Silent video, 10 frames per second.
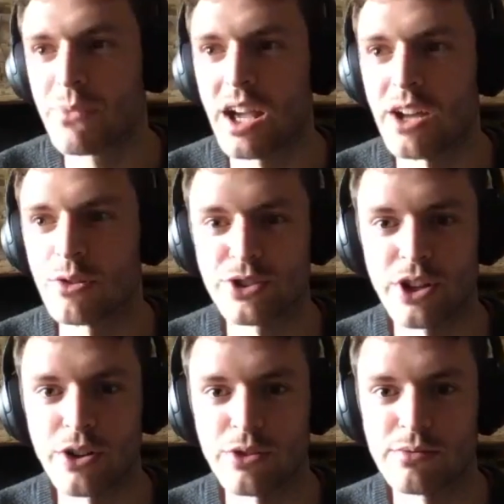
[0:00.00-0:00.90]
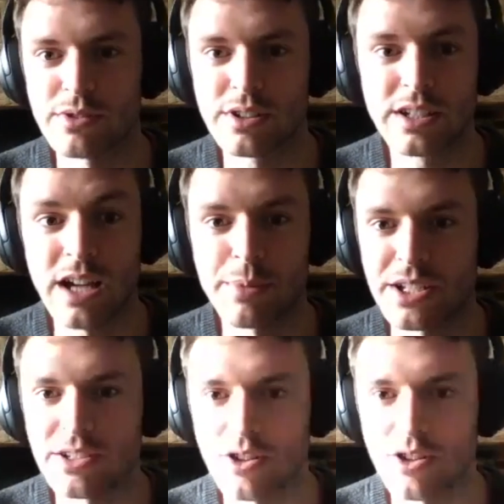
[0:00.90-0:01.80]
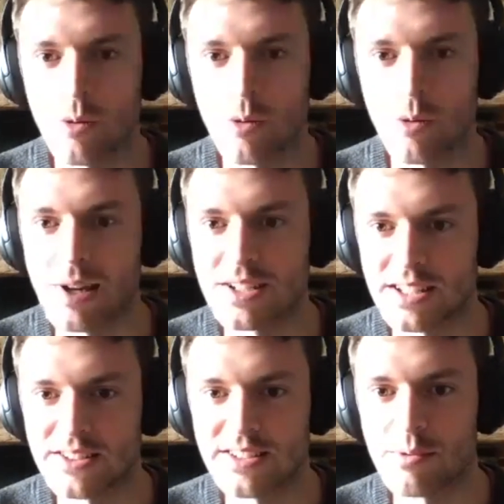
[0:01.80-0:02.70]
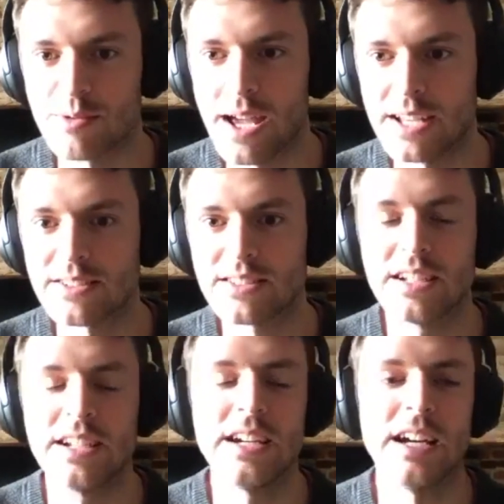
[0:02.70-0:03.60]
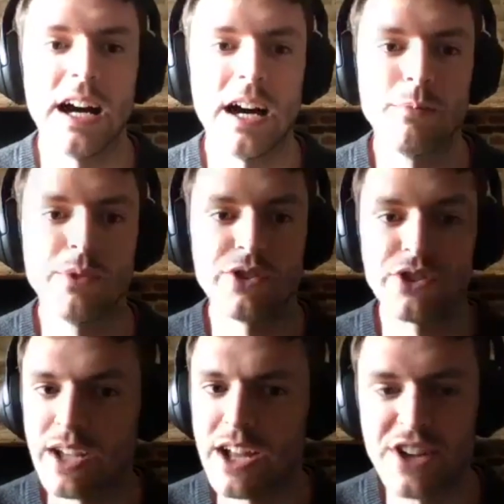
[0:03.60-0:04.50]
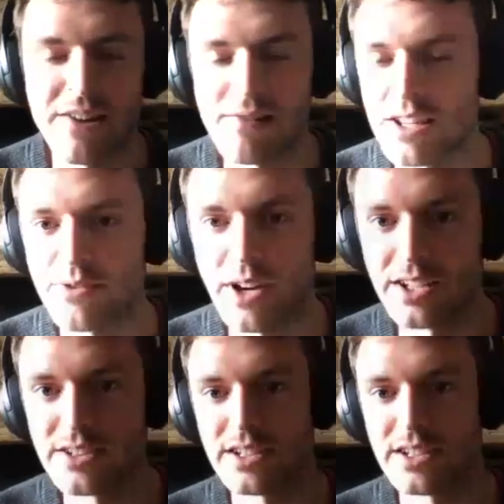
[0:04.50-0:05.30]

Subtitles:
also companies operating in the same space. So yeah, generalist fund,